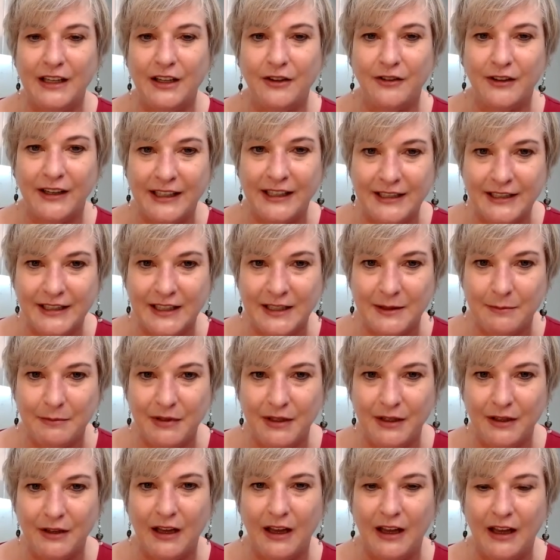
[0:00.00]
gracious,
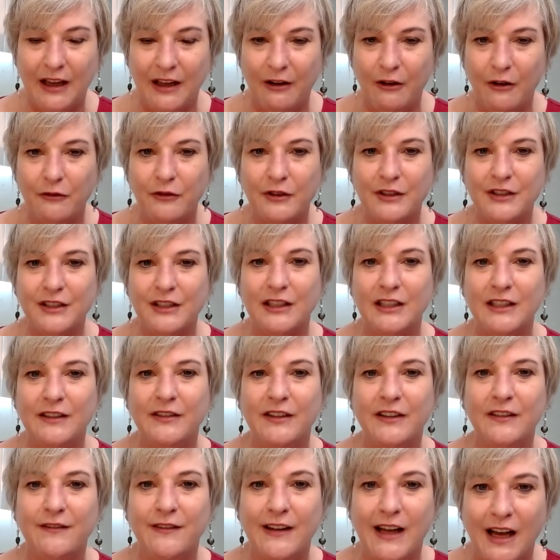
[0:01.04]
be over
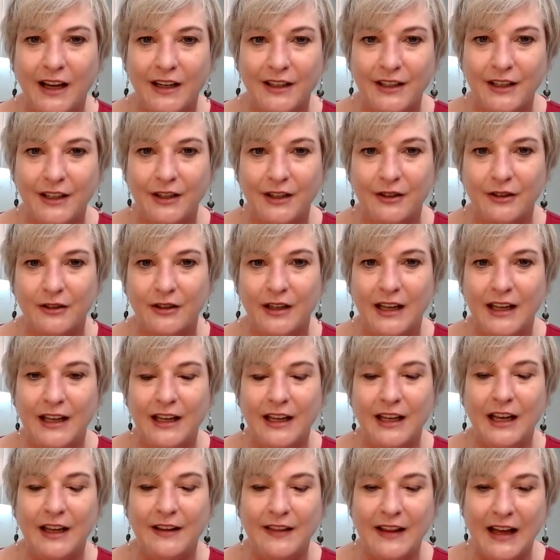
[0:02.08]
deliver value,
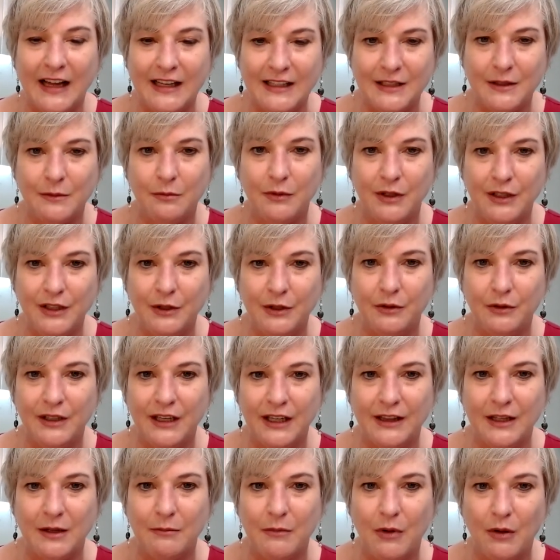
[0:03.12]
and that's what you'll
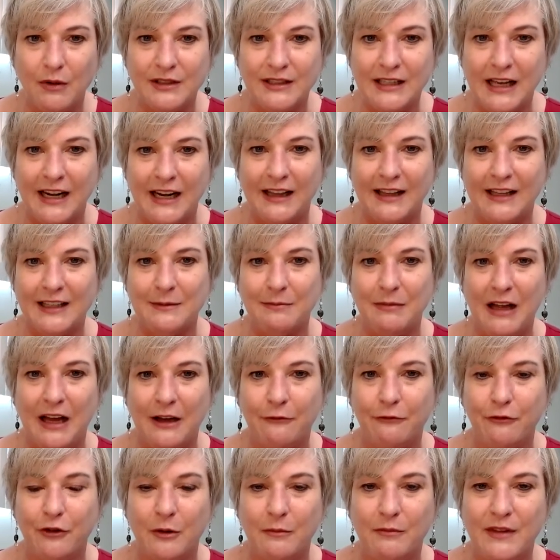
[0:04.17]
get the most out of this
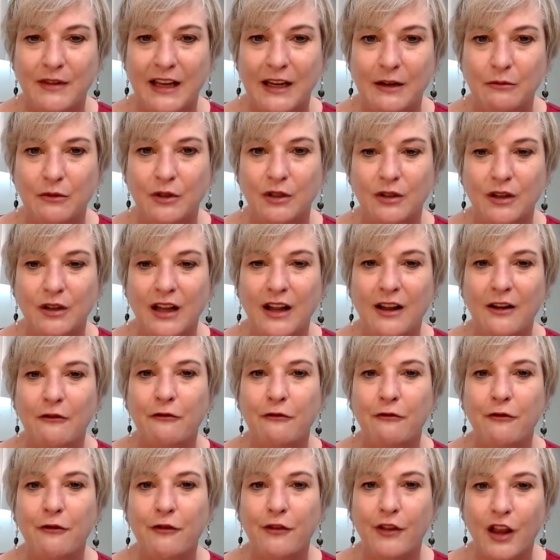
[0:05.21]
platform. They will
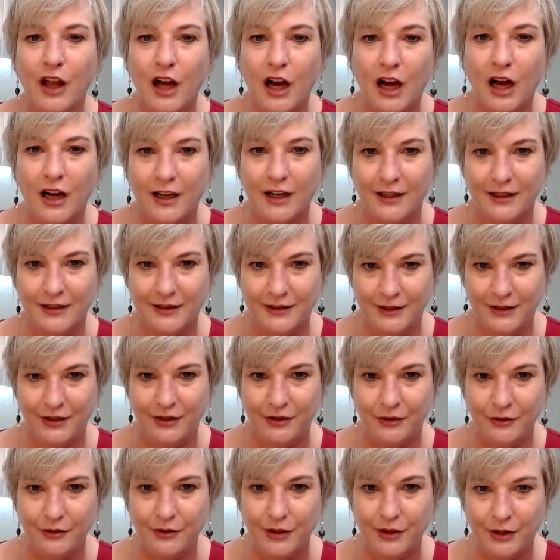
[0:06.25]
flock
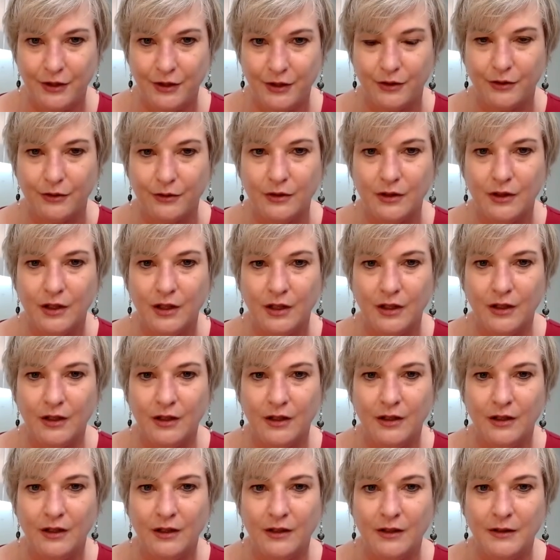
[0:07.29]
to you.
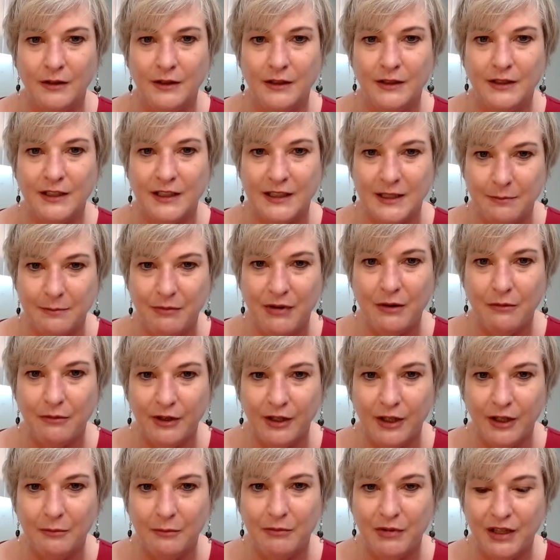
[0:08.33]
Just be
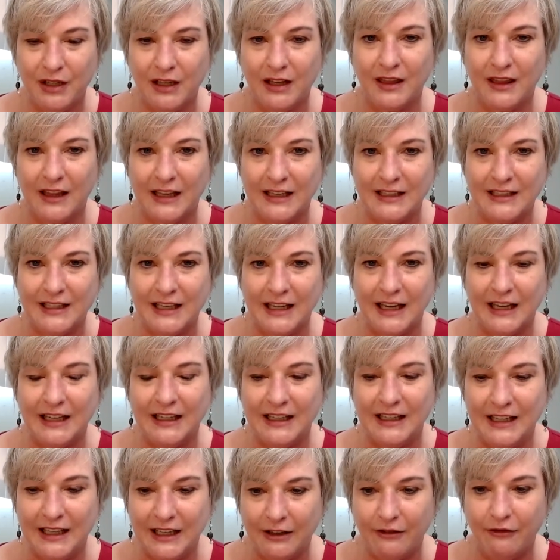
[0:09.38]
real, be authentic,
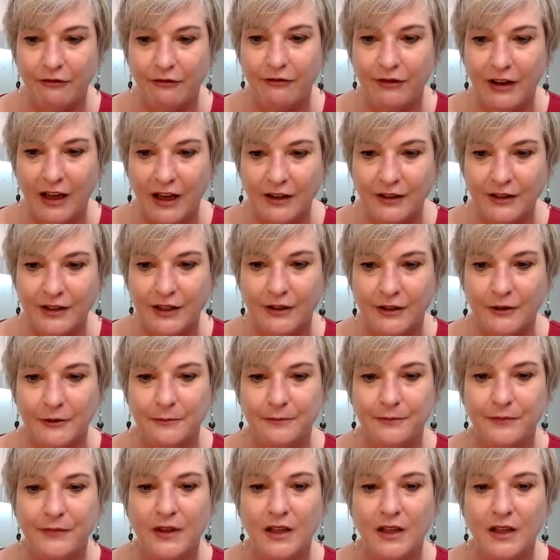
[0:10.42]
and give value.